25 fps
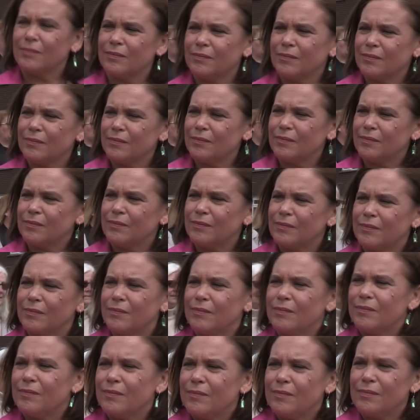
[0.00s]

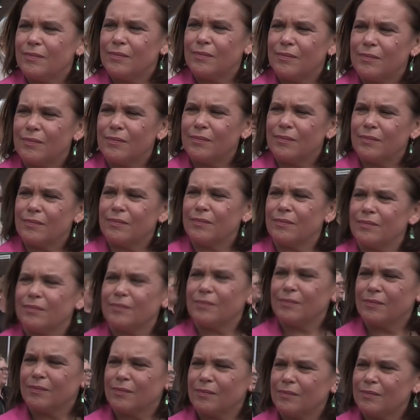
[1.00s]

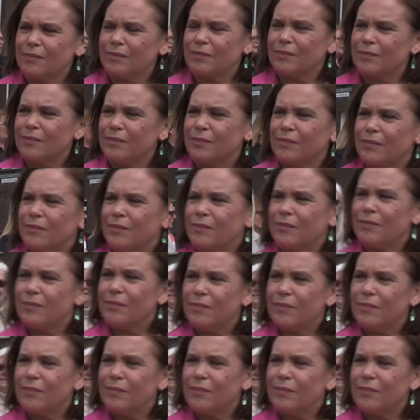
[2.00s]
This person isn't speaking.